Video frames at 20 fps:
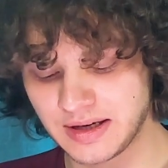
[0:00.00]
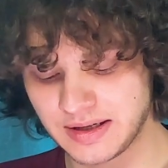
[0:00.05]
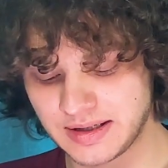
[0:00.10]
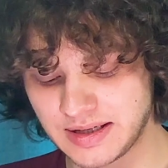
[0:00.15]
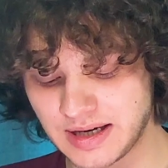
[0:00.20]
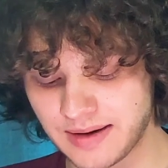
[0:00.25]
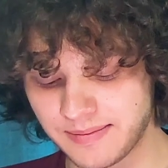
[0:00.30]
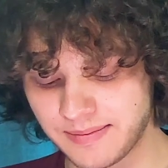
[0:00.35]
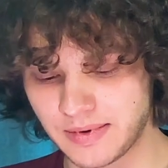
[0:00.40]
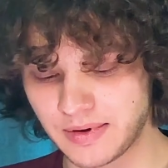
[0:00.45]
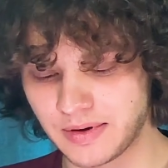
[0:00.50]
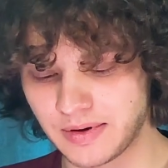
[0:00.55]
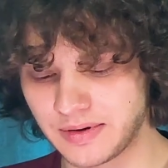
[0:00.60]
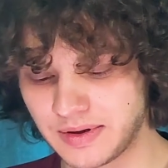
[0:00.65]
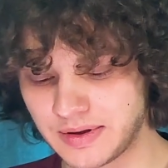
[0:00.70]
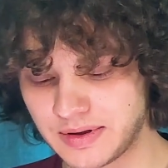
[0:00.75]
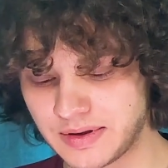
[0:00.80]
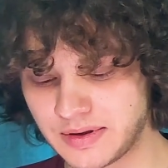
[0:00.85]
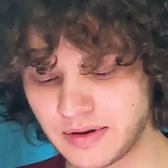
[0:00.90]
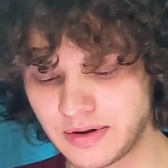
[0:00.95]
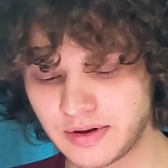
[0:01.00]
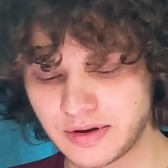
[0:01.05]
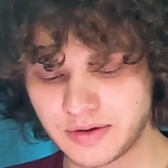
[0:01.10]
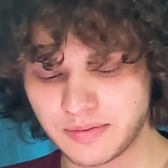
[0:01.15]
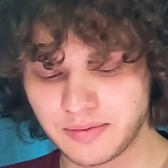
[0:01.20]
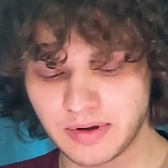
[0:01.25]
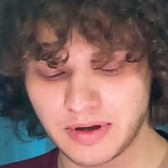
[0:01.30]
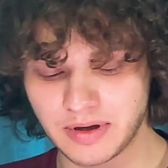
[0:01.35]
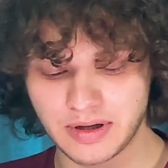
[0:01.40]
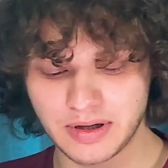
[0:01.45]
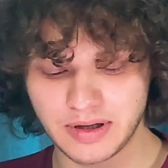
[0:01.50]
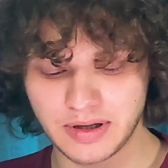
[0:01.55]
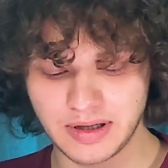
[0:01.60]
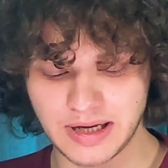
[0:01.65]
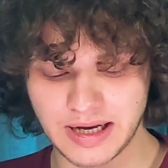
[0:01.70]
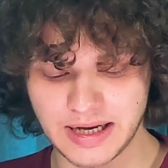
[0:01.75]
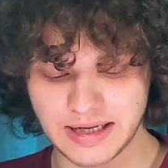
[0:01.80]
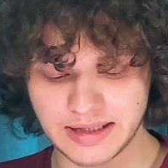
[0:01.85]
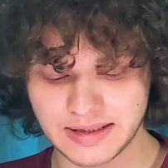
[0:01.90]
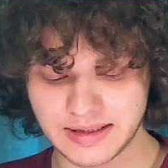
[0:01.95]
Tap on the search bar.
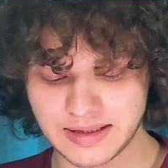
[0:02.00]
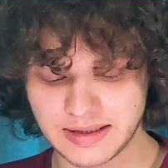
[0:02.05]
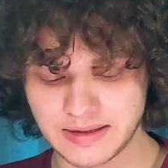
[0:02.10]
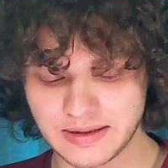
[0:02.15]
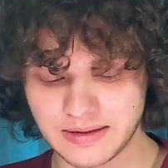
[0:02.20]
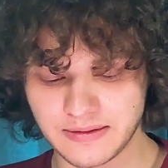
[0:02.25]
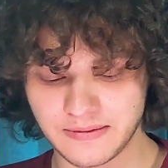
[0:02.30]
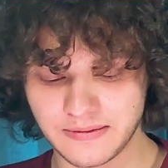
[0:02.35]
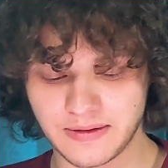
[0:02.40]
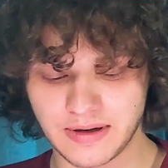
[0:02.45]
Let's